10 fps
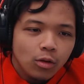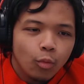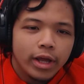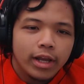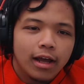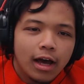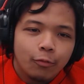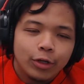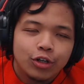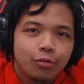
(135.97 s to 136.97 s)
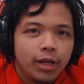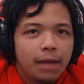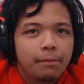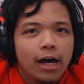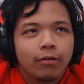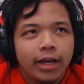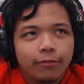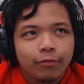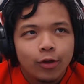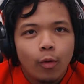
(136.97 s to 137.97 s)
when uh, Witcher 3 came out
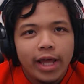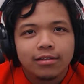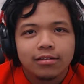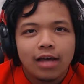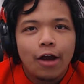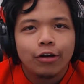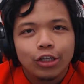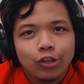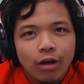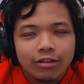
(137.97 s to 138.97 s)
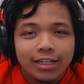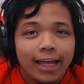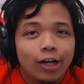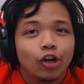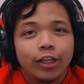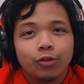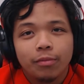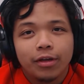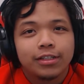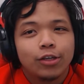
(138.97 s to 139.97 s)
and Gwent, I already knew I was gonna get hooked into it
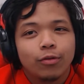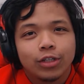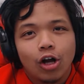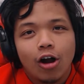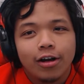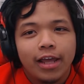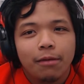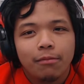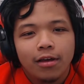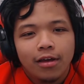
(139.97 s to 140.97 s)
because I knew it was a card game,